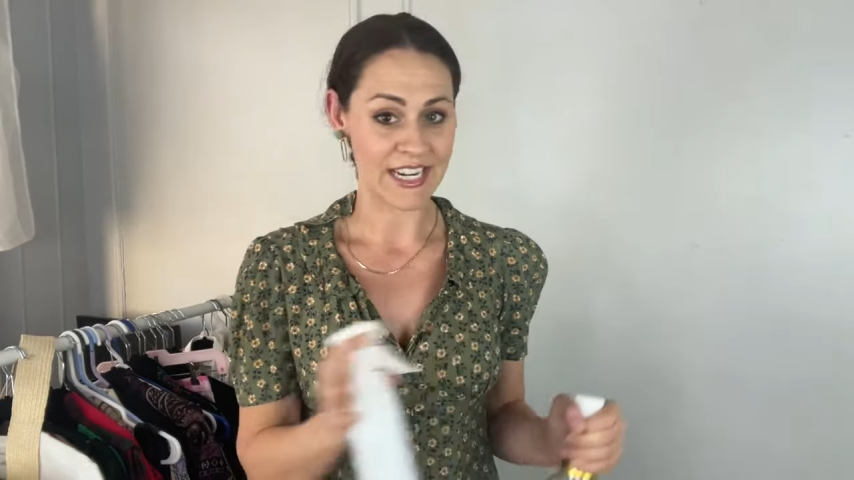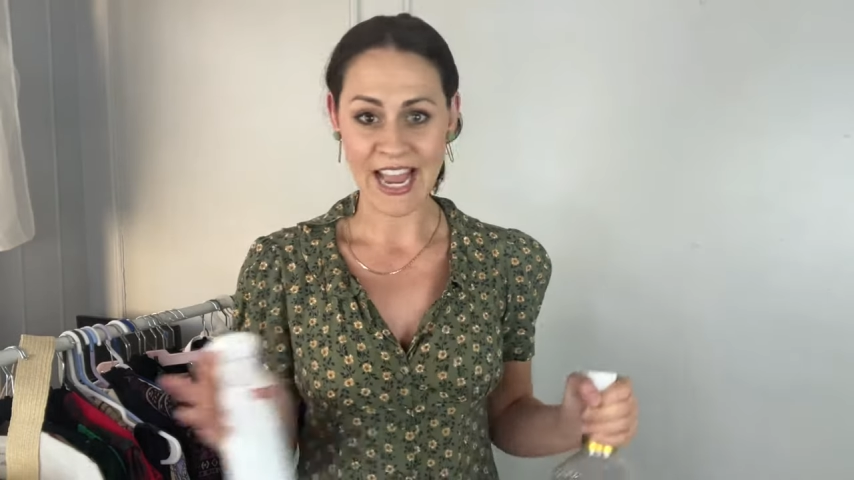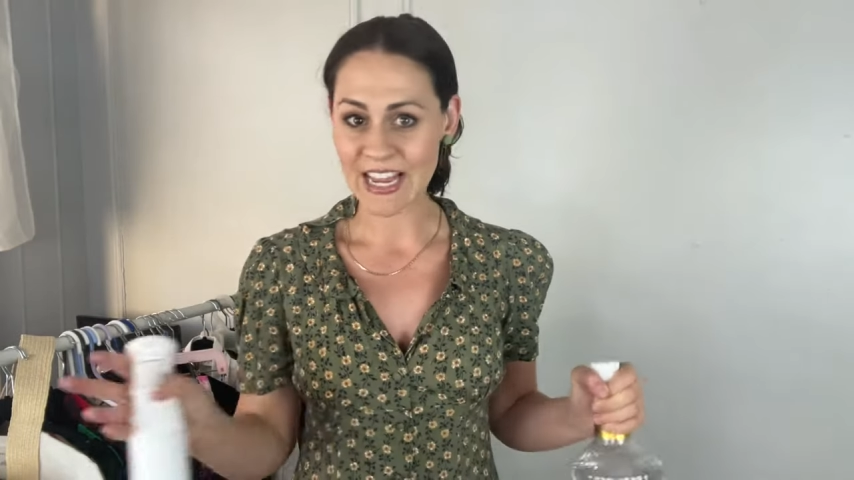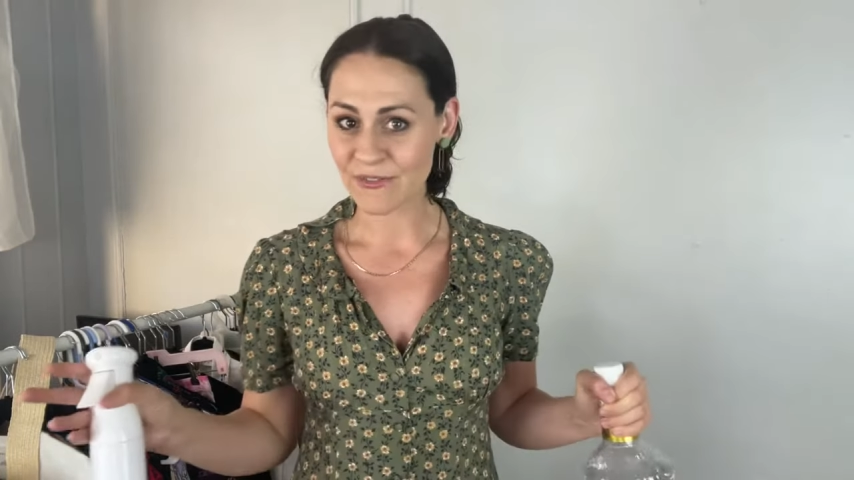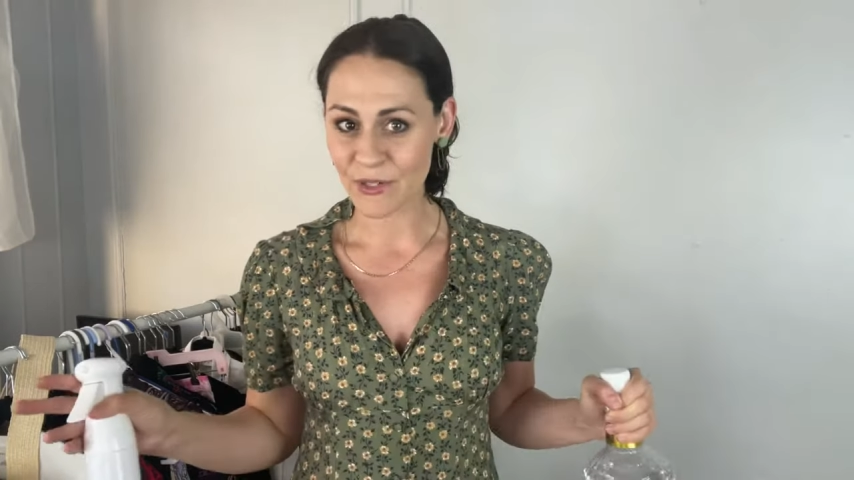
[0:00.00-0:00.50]

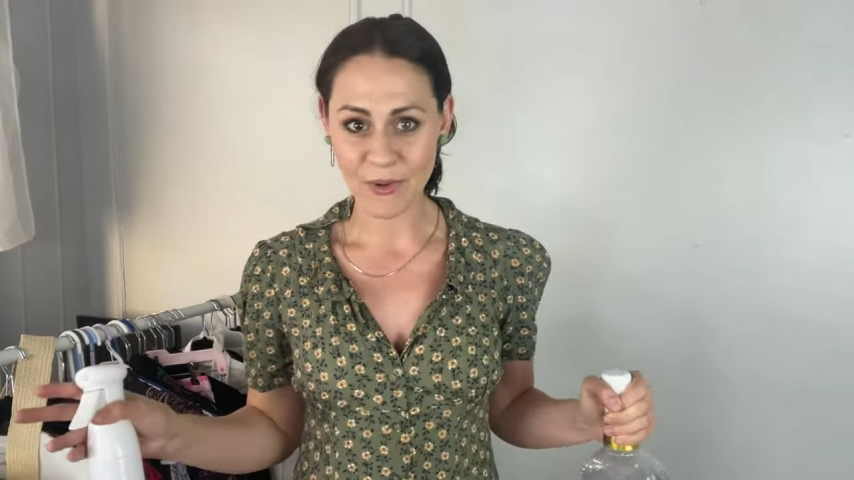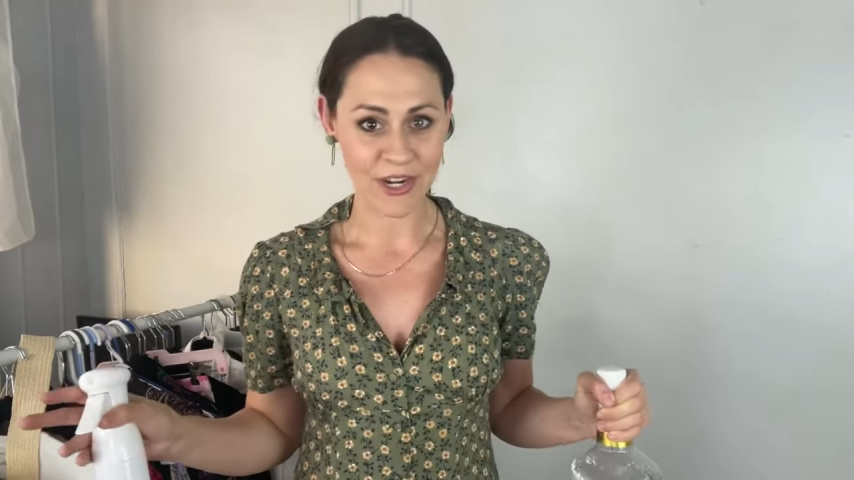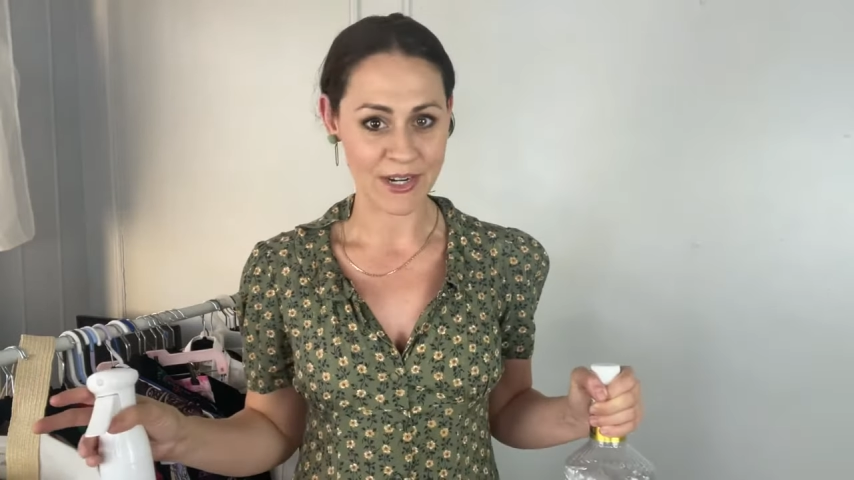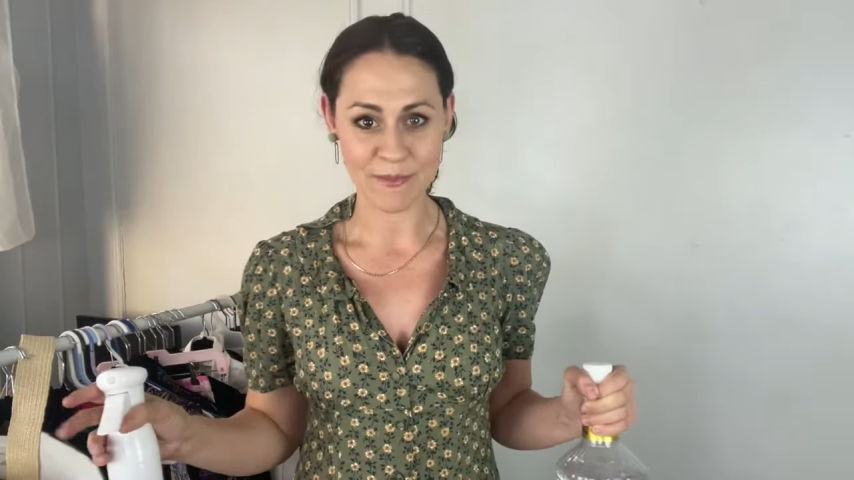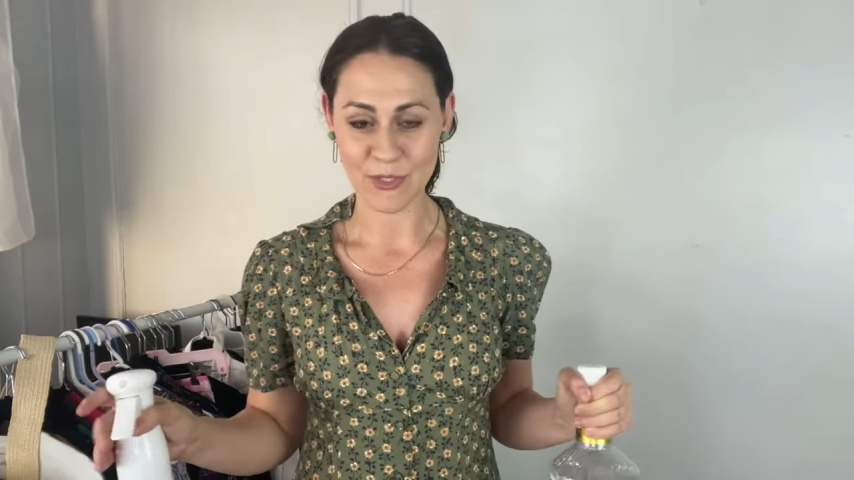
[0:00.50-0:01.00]
everywhere
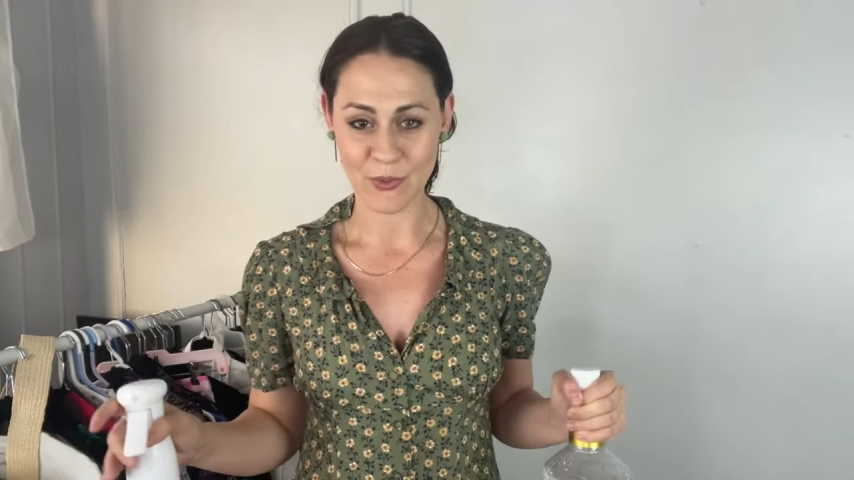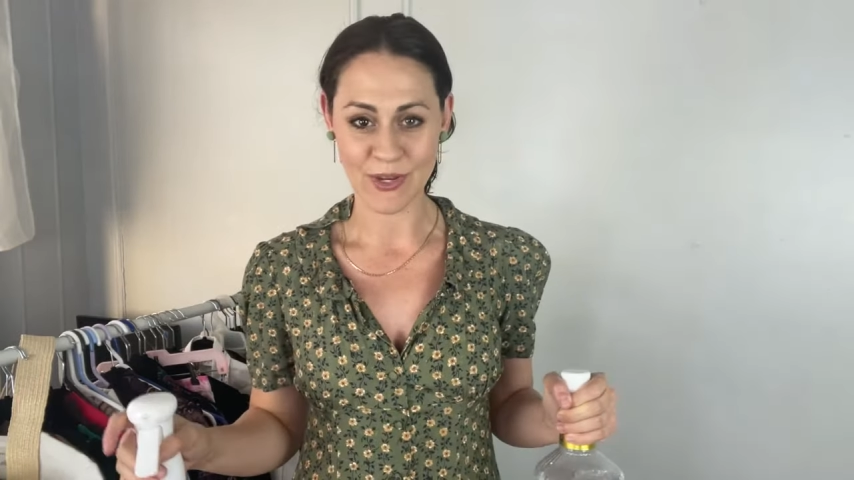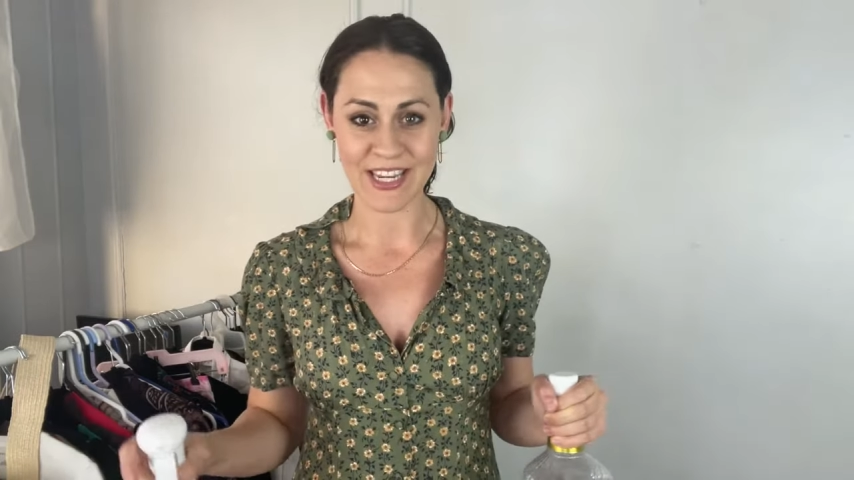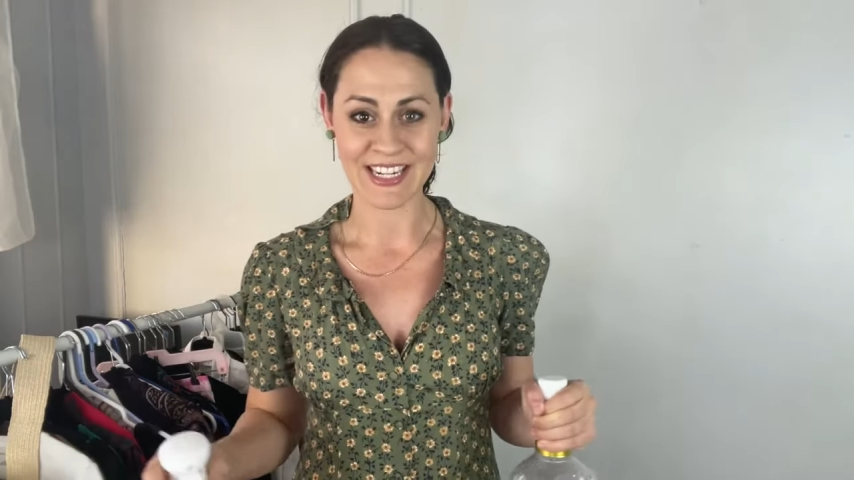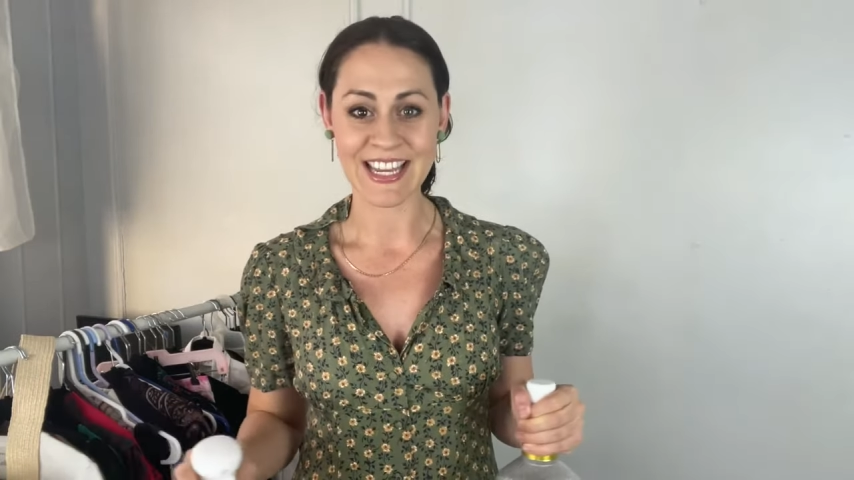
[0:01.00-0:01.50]
in
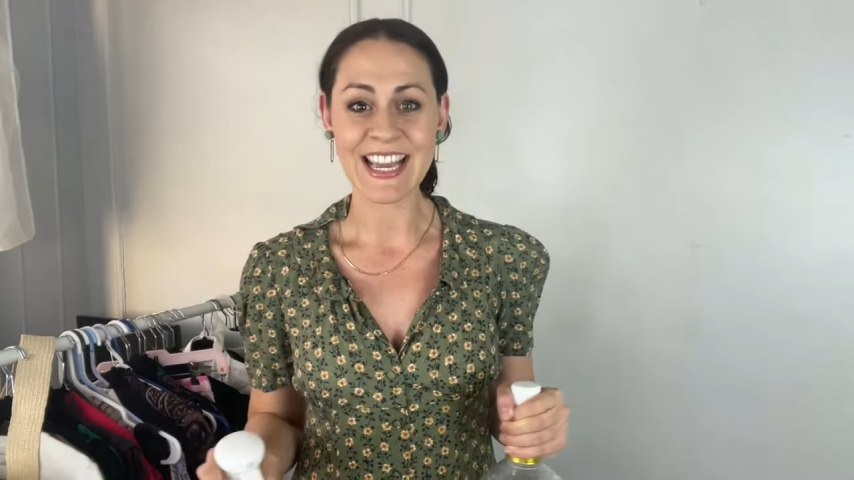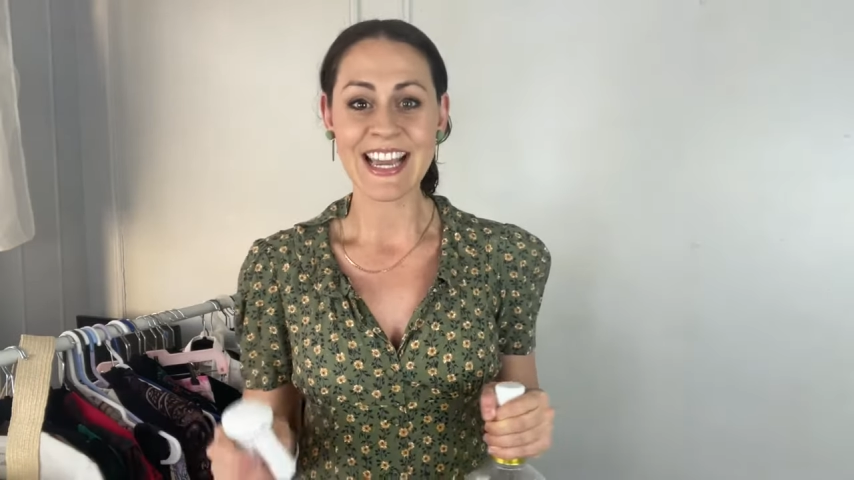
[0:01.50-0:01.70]
between,